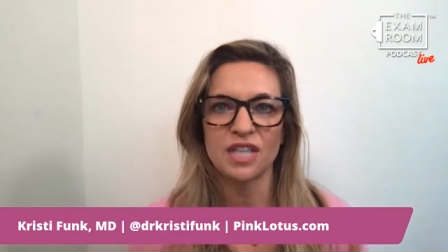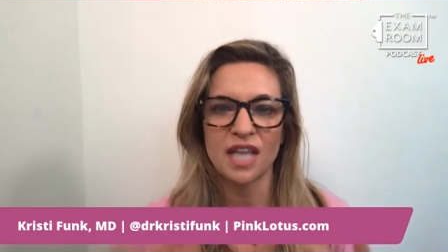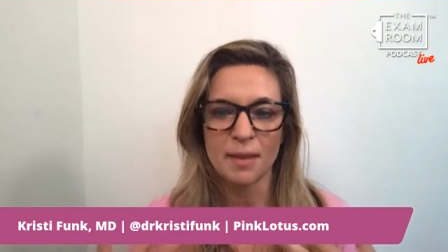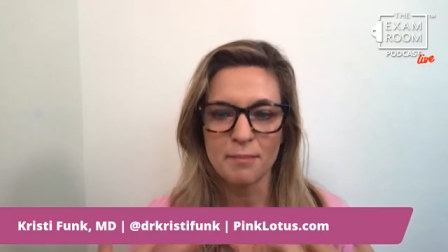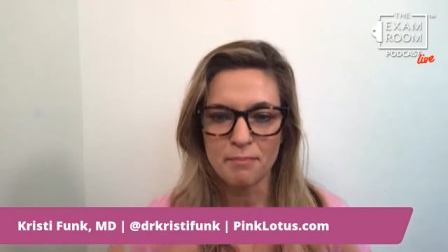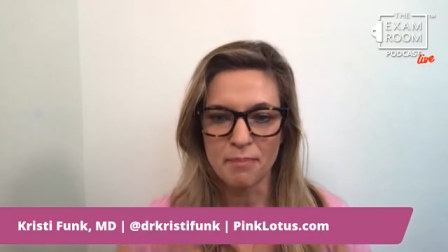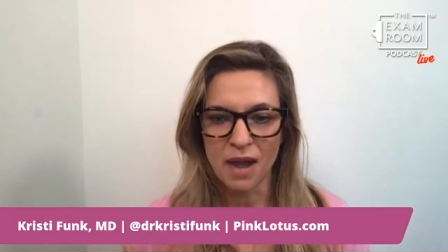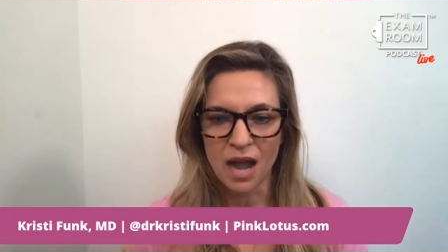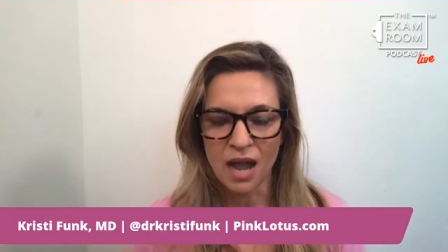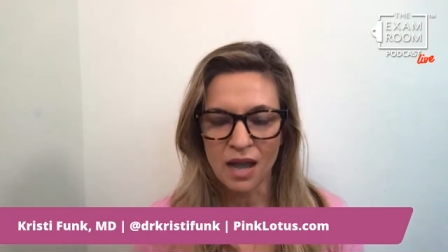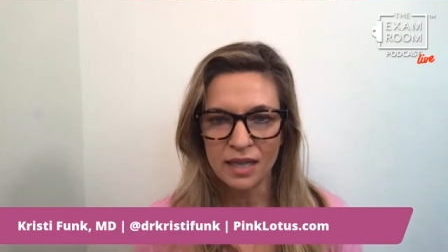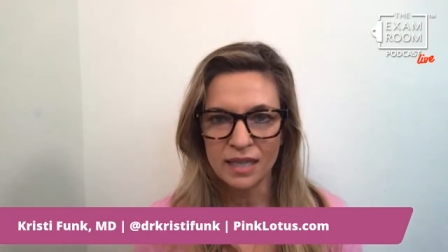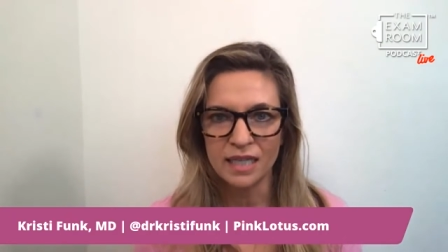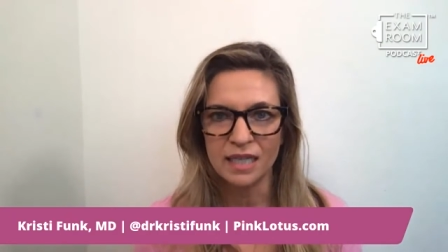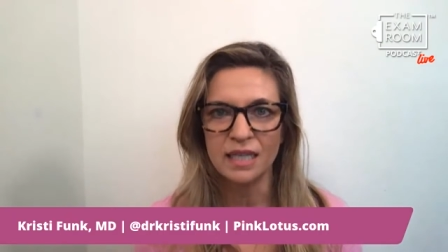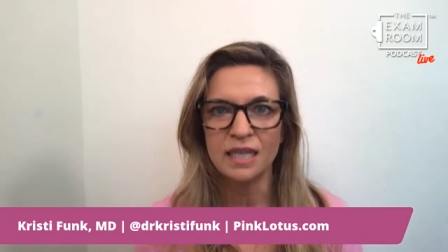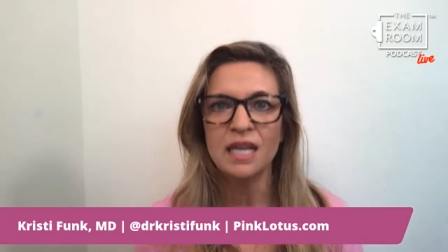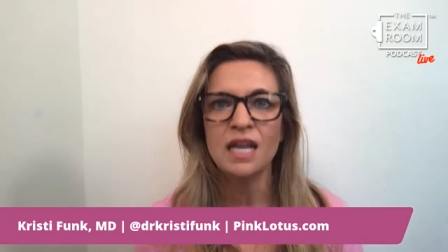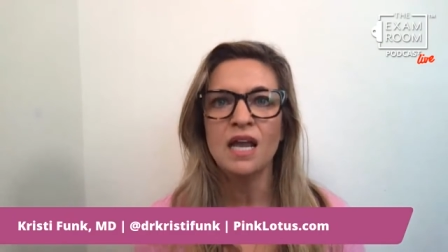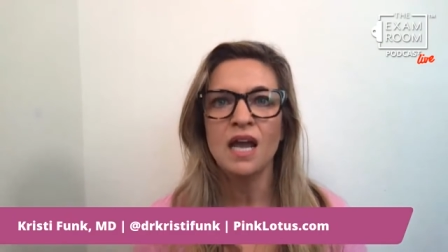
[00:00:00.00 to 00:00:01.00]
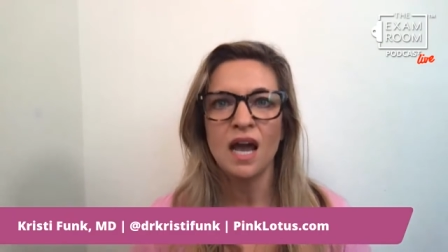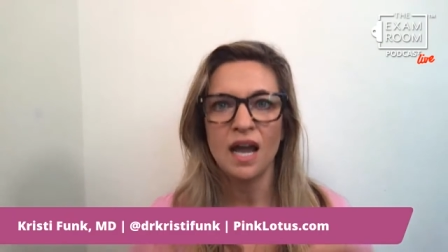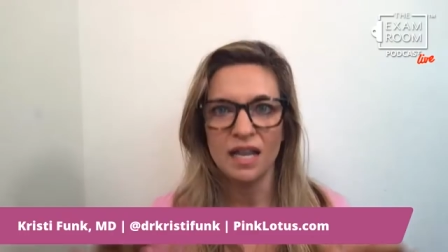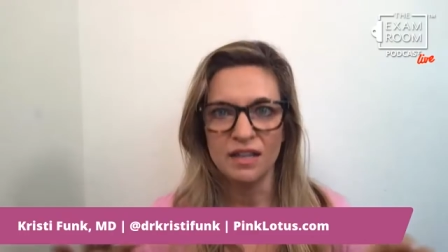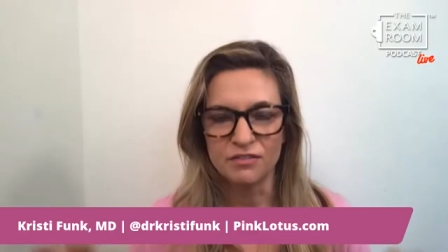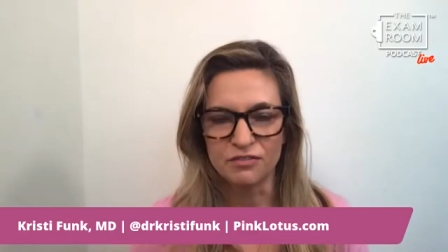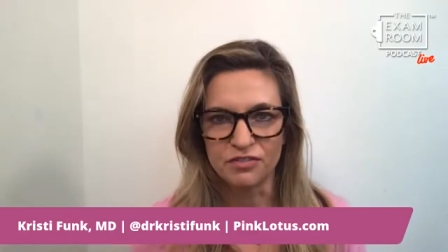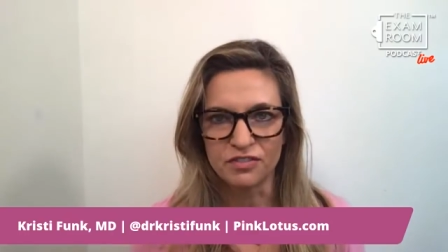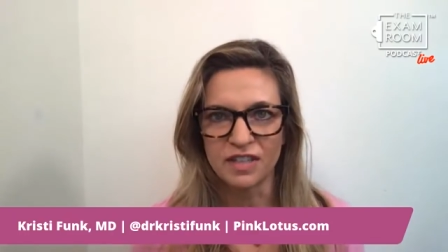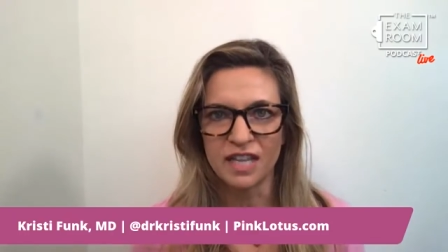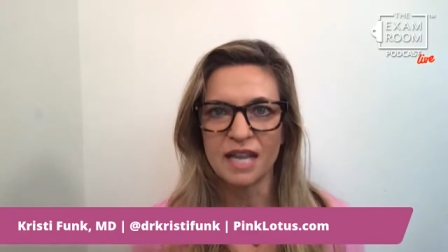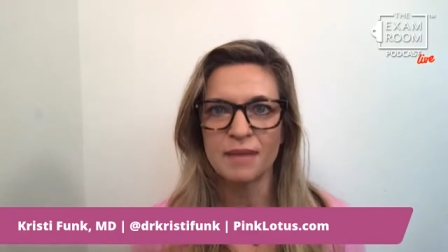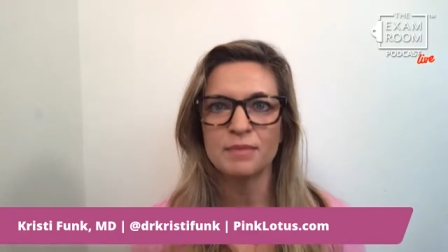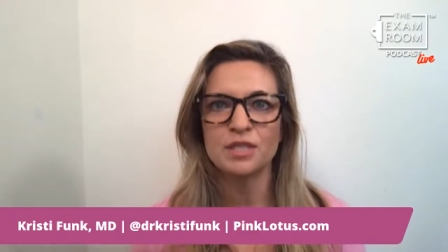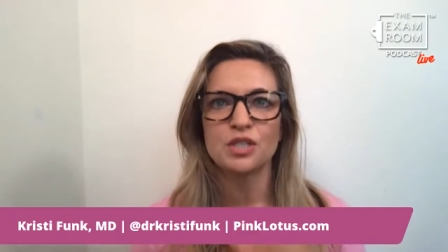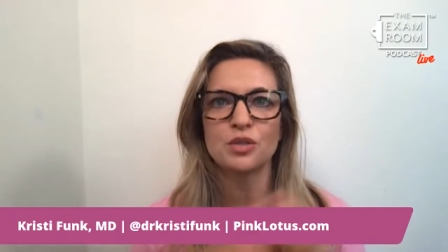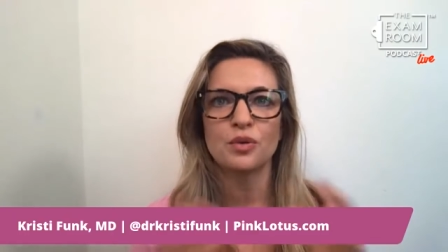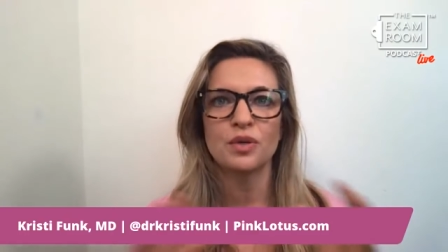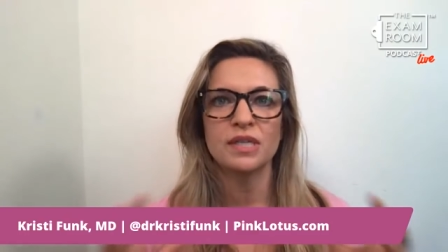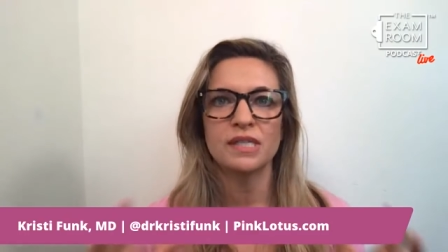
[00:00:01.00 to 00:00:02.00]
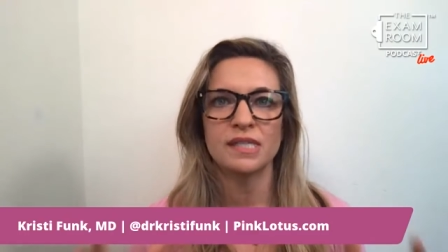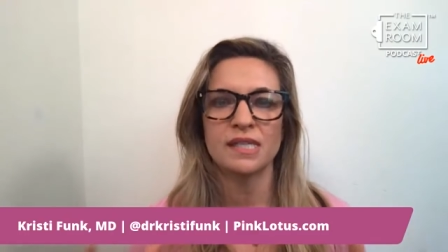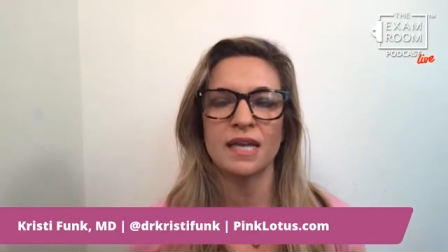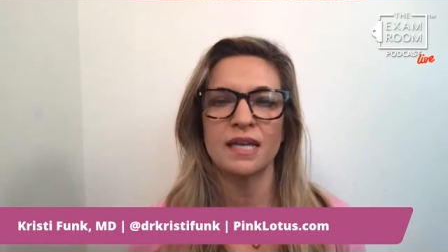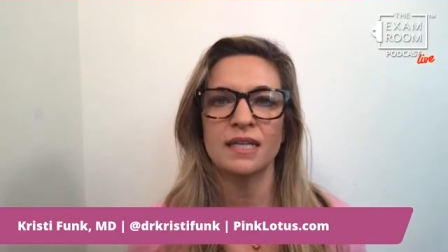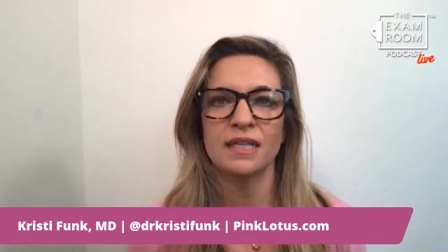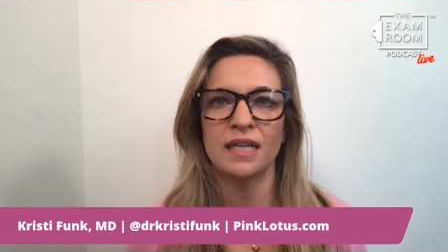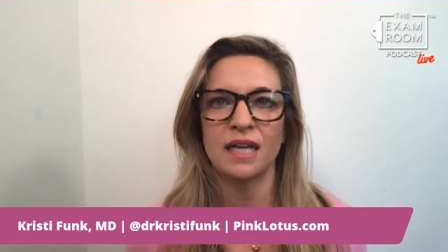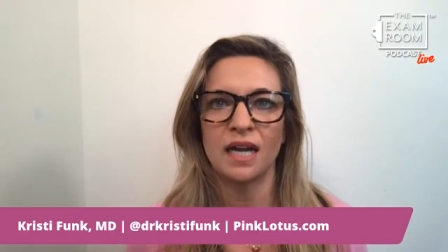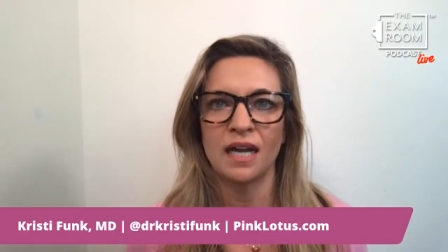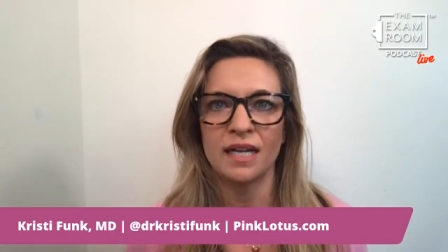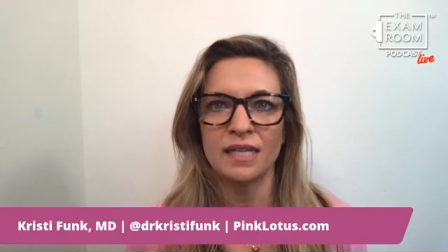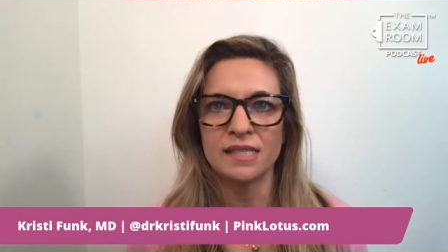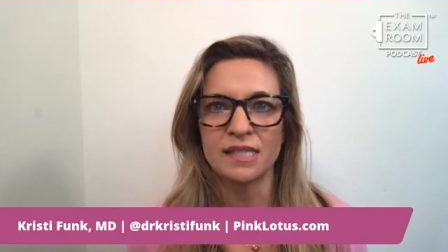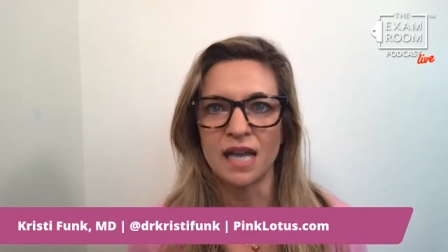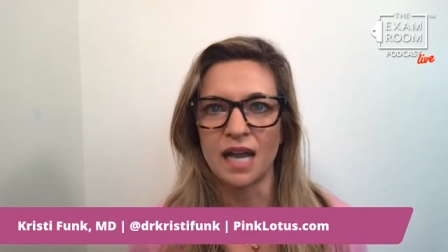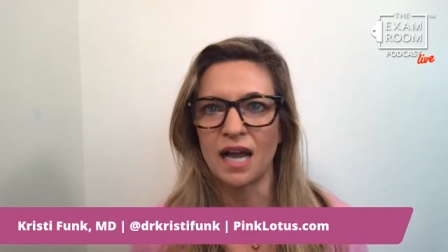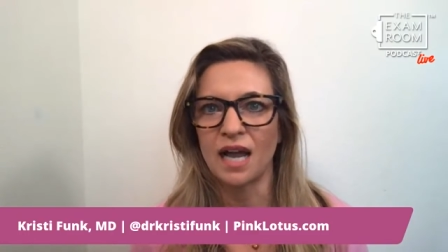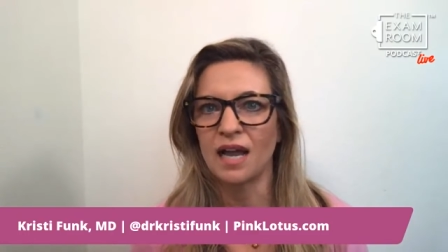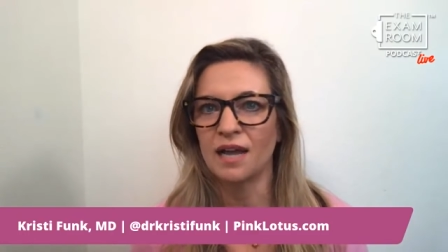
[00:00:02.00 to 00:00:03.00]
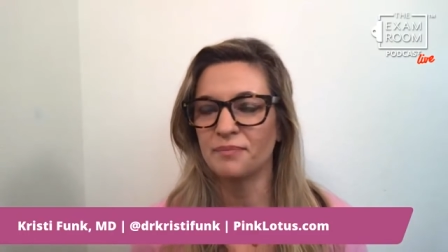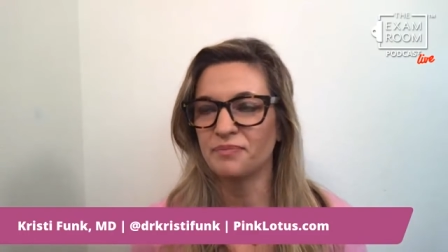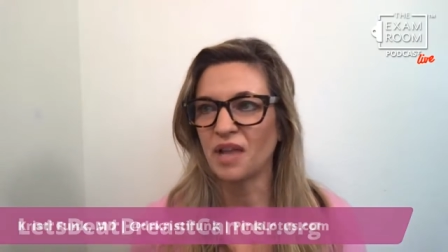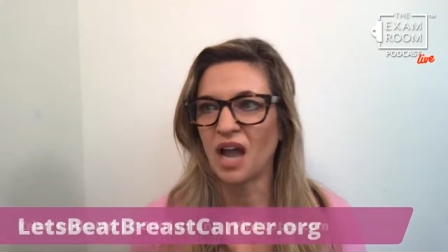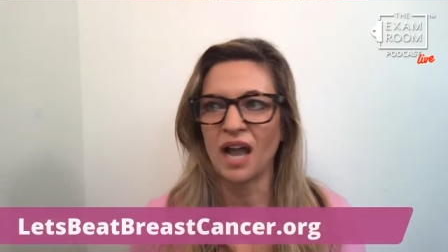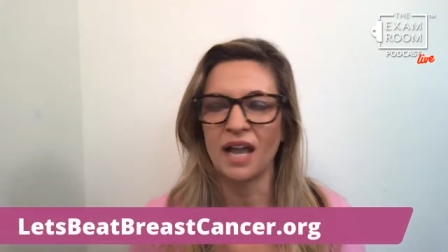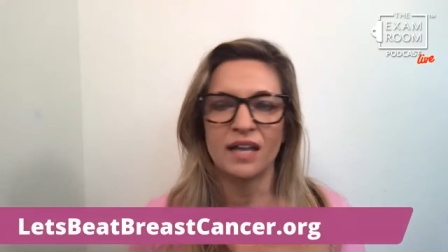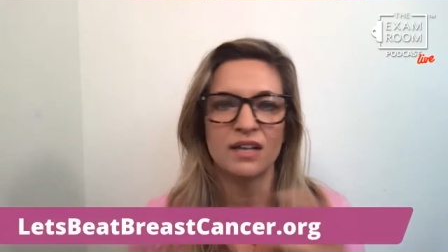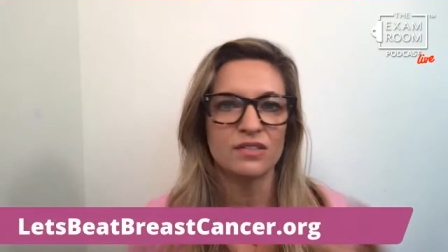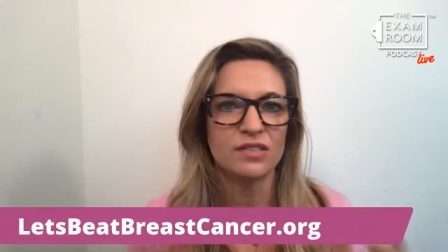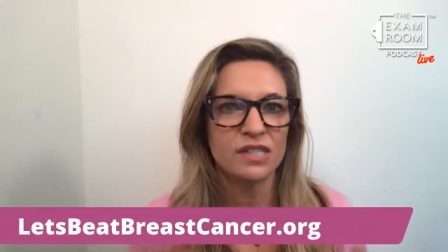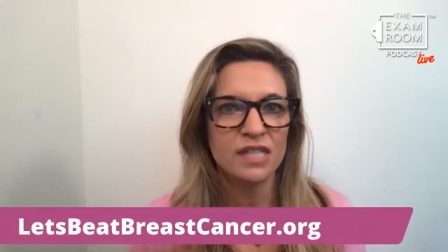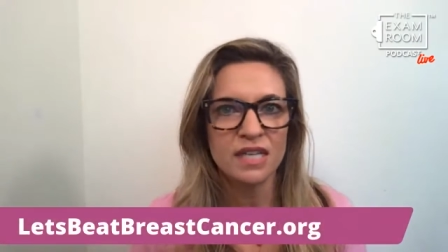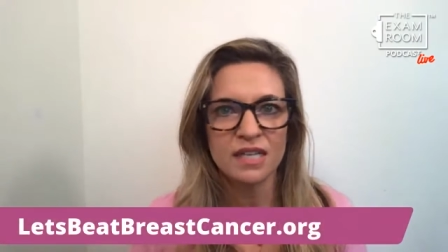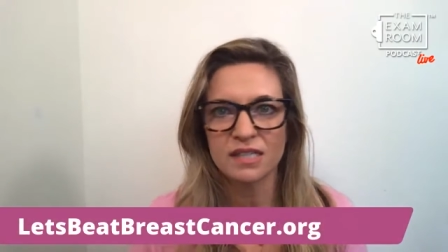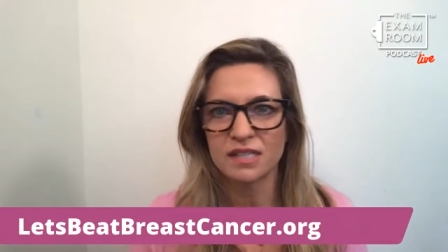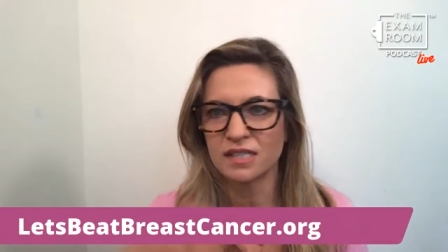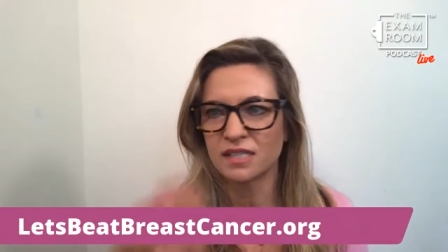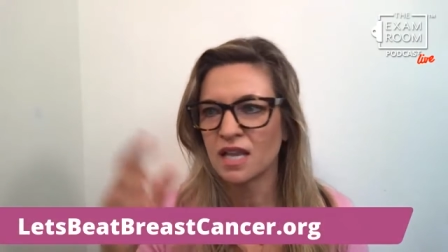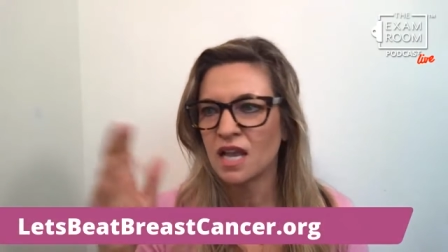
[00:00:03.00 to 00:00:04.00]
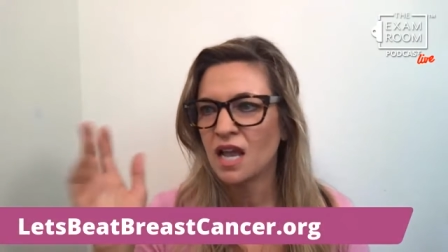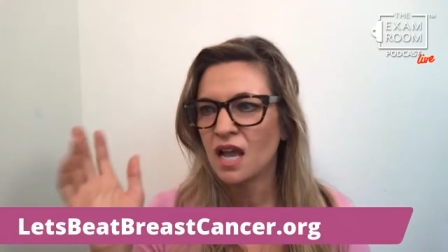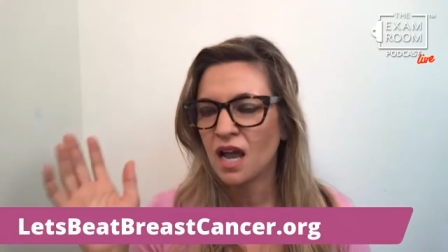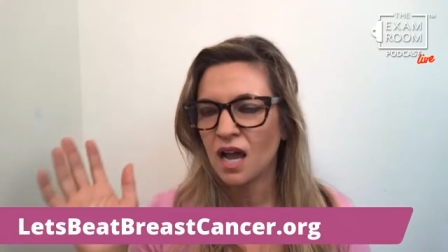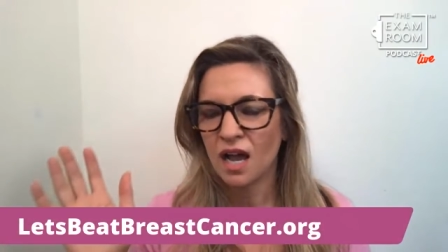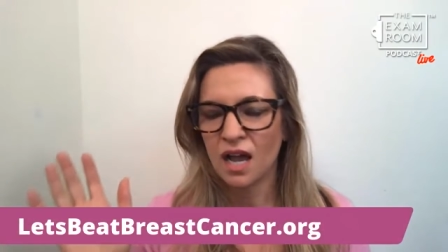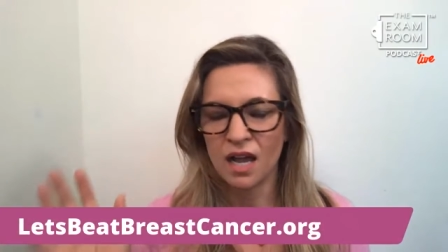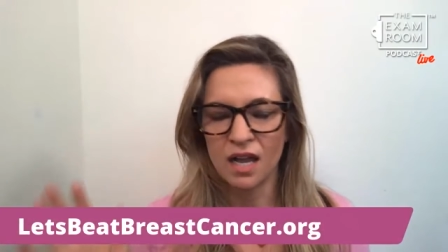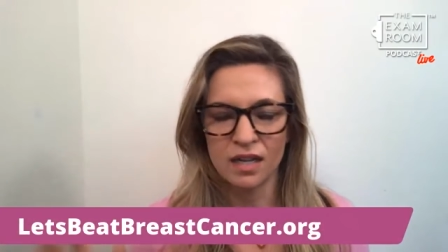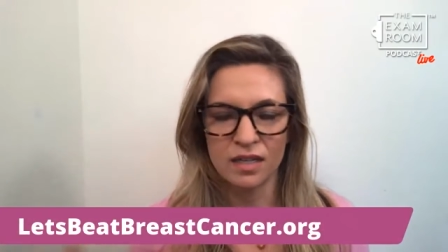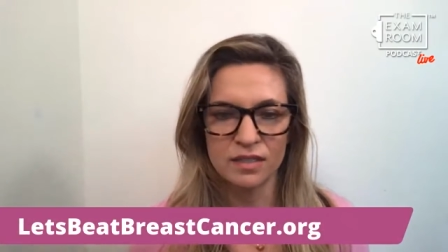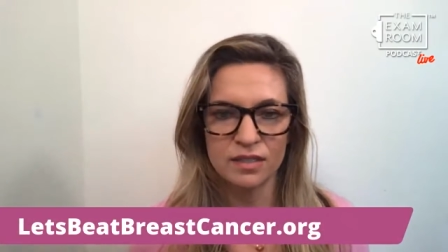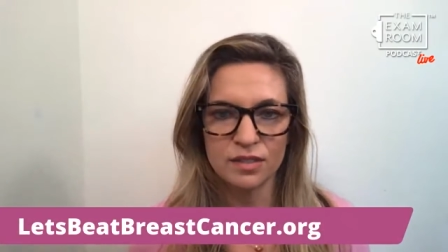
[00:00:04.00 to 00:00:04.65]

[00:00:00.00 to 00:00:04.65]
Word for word: That body, inflammatory cytokines, uh, IL 6, uh,